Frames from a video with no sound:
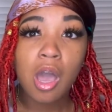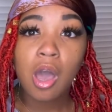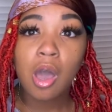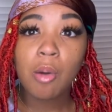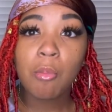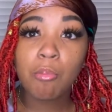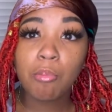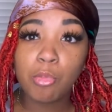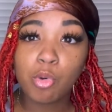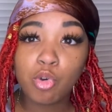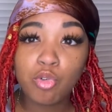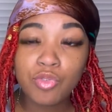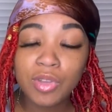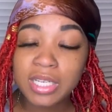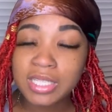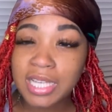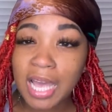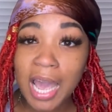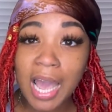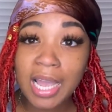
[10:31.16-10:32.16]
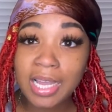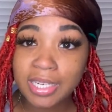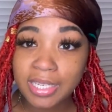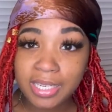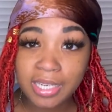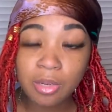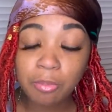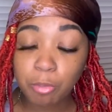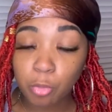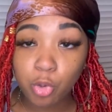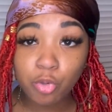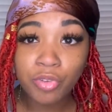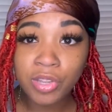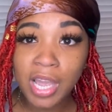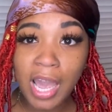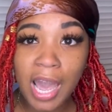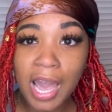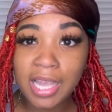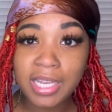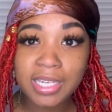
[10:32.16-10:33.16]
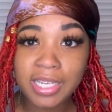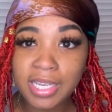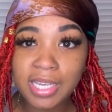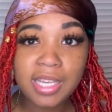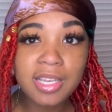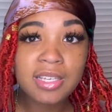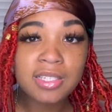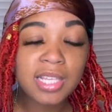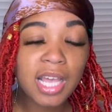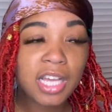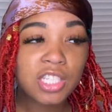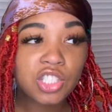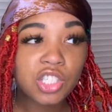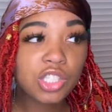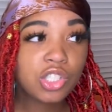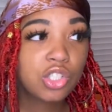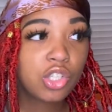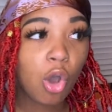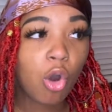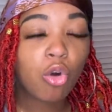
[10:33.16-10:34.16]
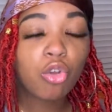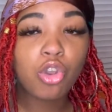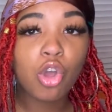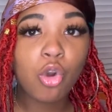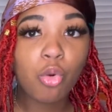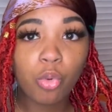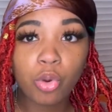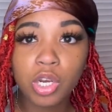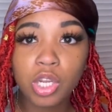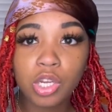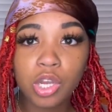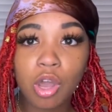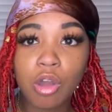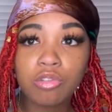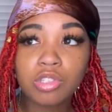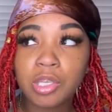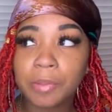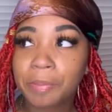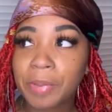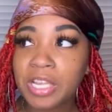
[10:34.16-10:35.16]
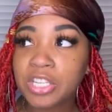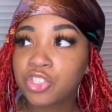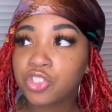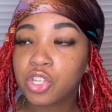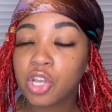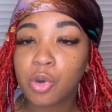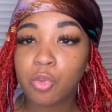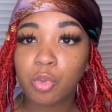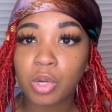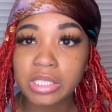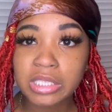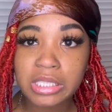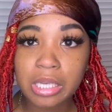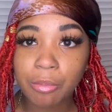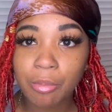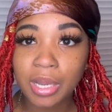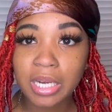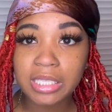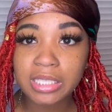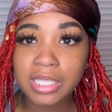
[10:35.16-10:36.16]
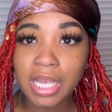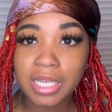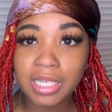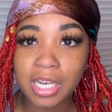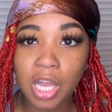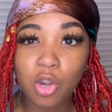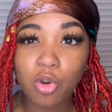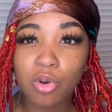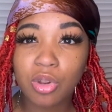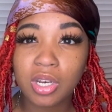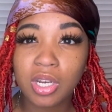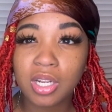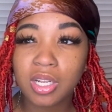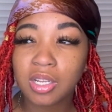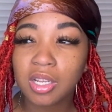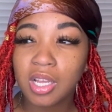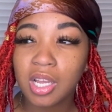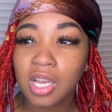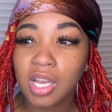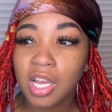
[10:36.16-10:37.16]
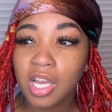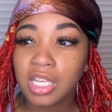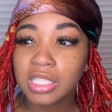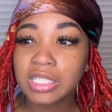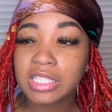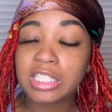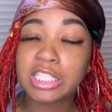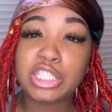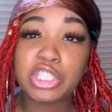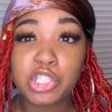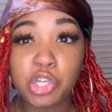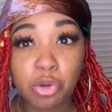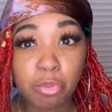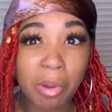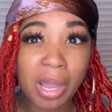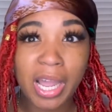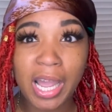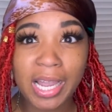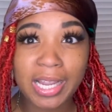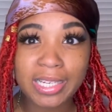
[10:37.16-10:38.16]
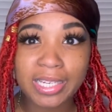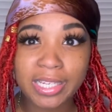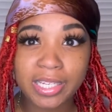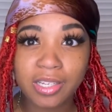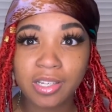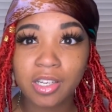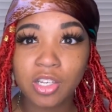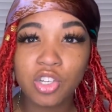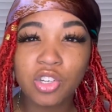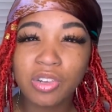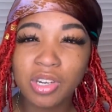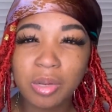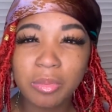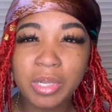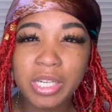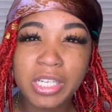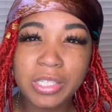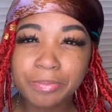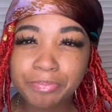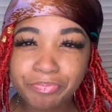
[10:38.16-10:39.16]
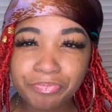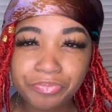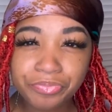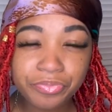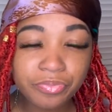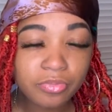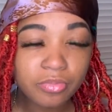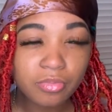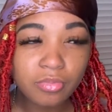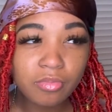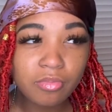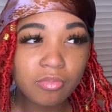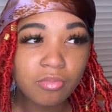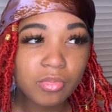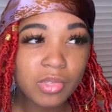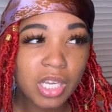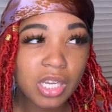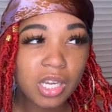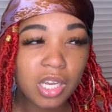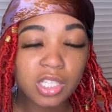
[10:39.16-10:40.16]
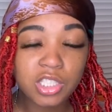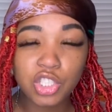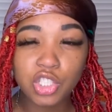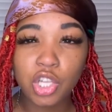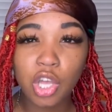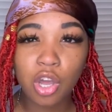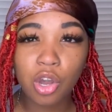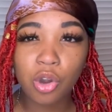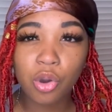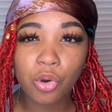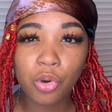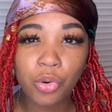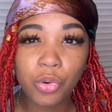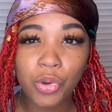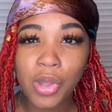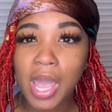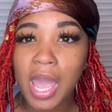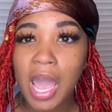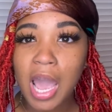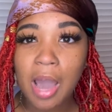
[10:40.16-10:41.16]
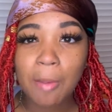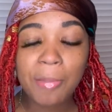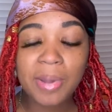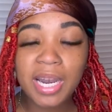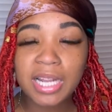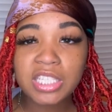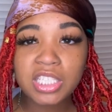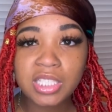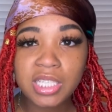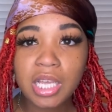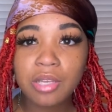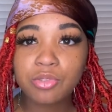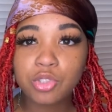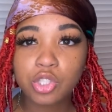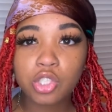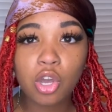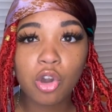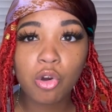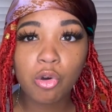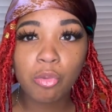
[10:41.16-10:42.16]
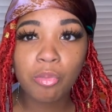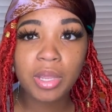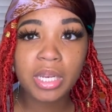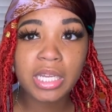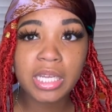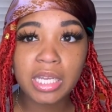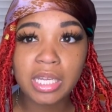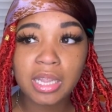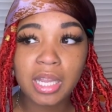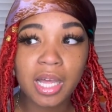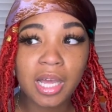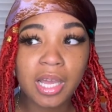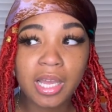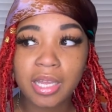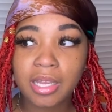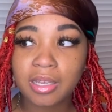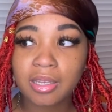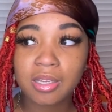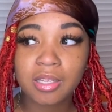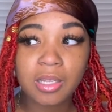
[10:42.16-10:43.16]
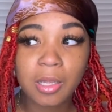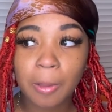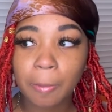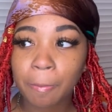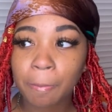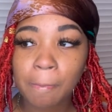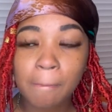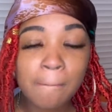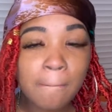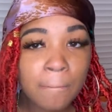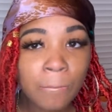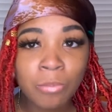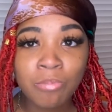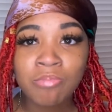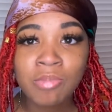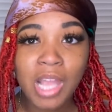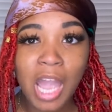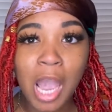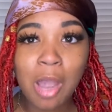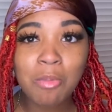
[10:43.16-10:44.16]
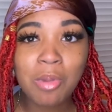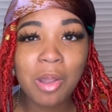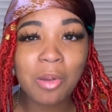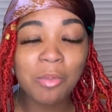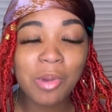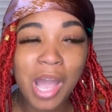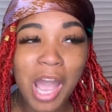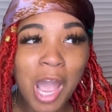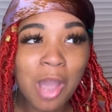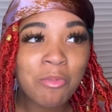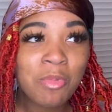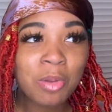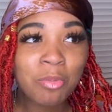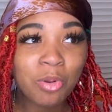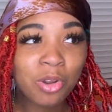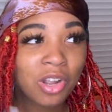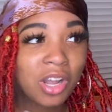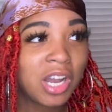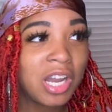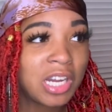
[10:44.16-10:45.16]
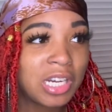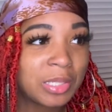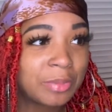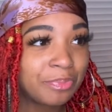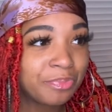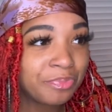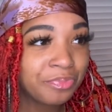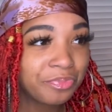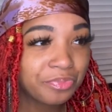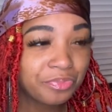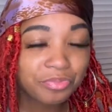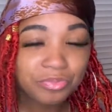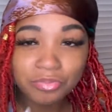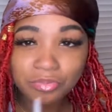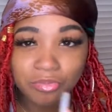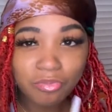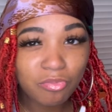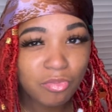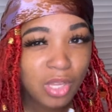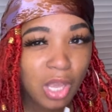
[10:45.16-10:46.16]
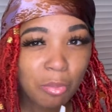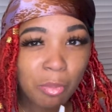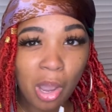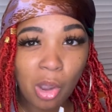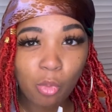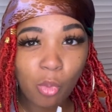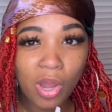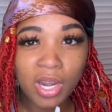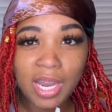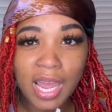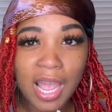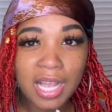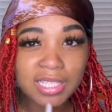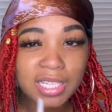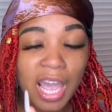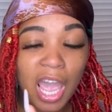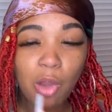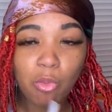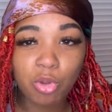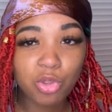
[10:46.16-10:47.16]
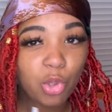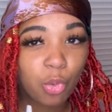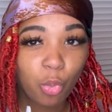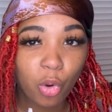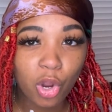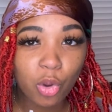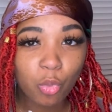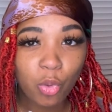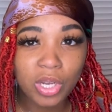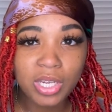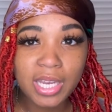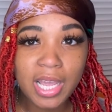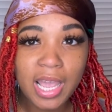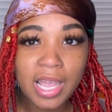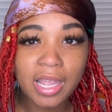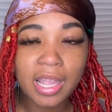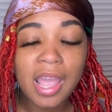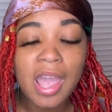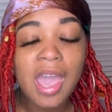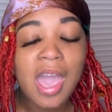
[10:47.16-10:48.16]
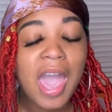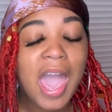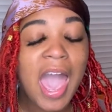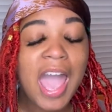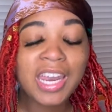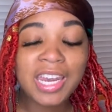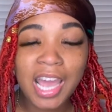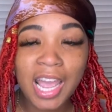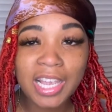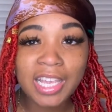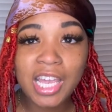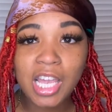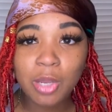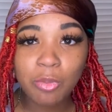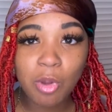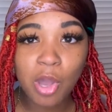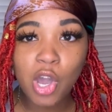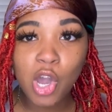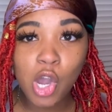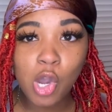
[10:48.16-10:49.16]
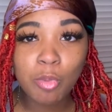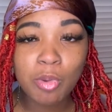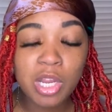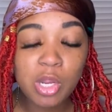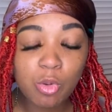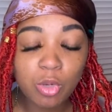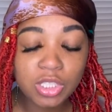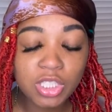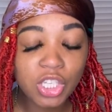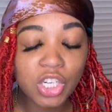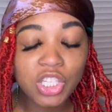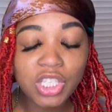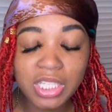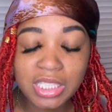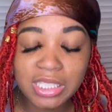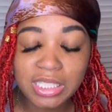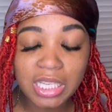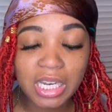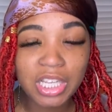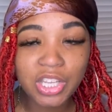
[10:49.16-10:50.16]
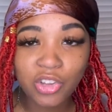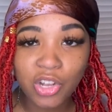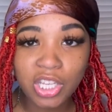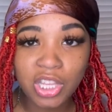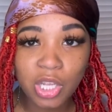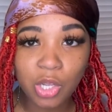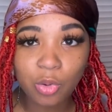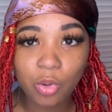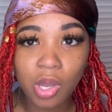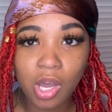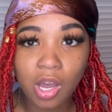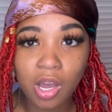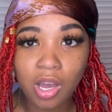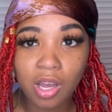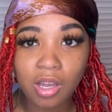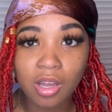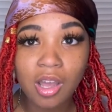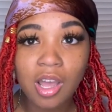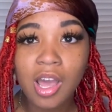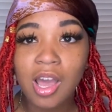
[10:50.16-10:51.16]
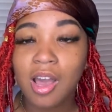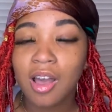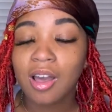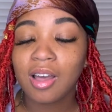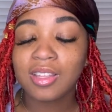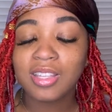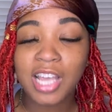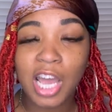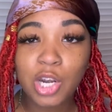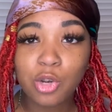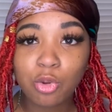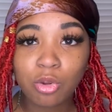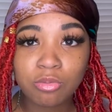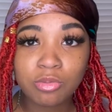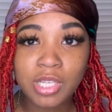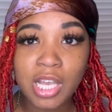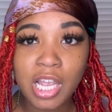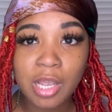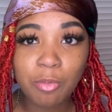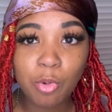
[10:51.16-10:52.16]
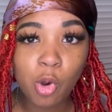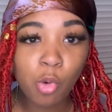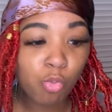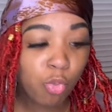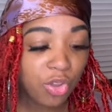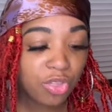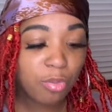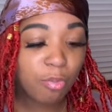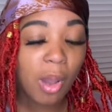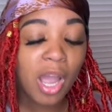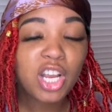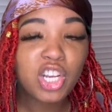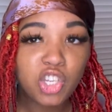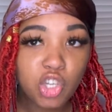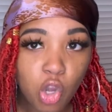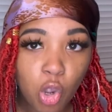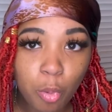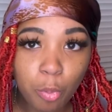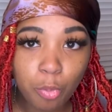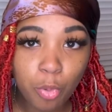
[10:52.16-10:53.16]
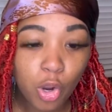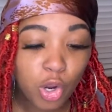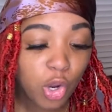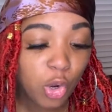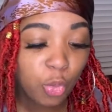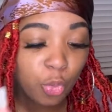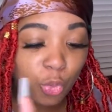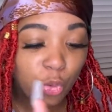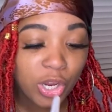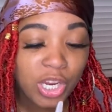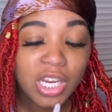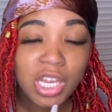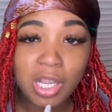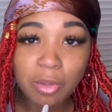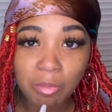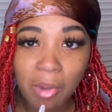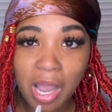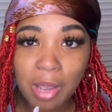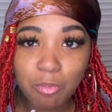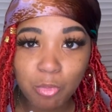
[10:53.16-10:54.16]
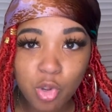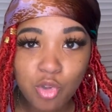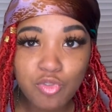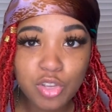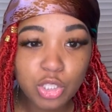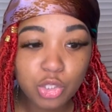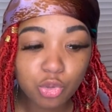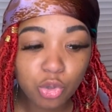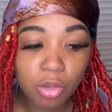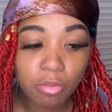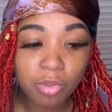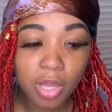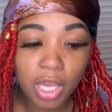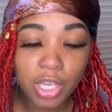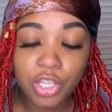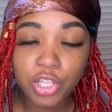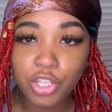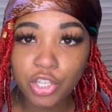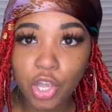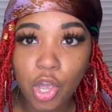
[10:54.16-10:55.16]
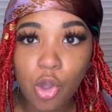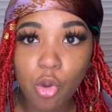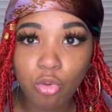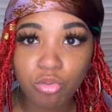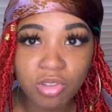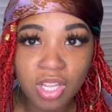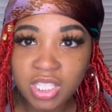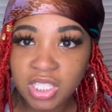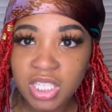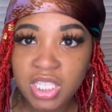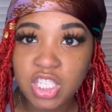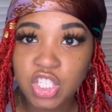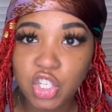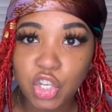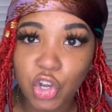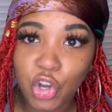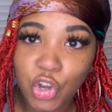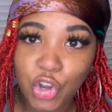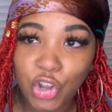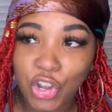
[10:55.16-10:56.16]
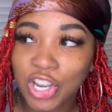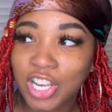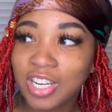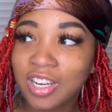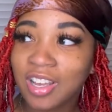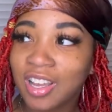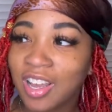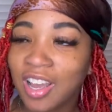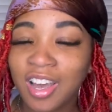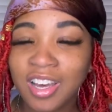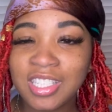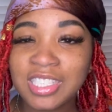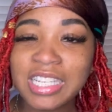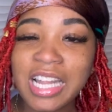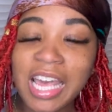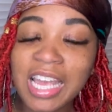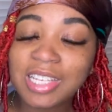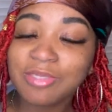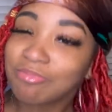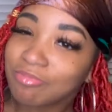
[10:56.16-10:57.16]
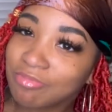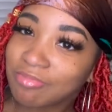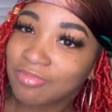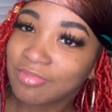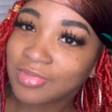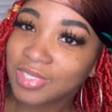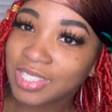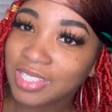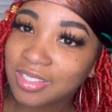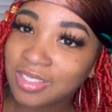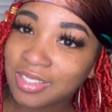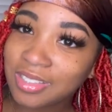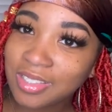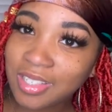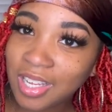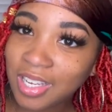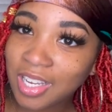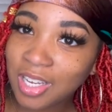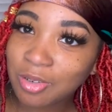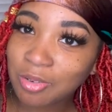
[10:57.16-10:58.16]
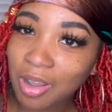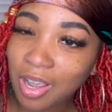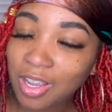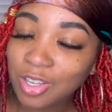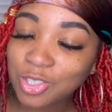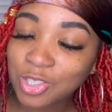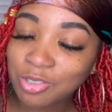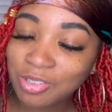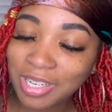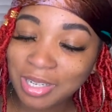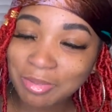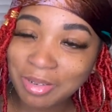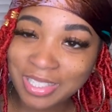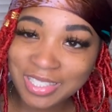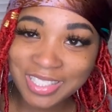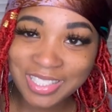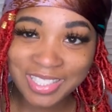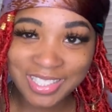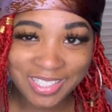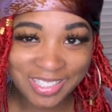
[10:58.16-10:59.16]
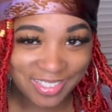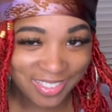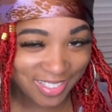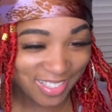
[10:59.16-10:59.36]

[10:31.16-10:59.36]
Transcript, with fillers: movies, I movie ideas. I just don't know where to go to pitch them where somebody's like not gonna steal my idea. You know what I mean? So, but I just have so many like, I remember, I remember um, my one ex, I had went to work one day and I came home and he was literally sitting there at the, uh, dining room table with my notebook reading my movie script like, yo, this is good. Like, nigga, why was you reading my shit?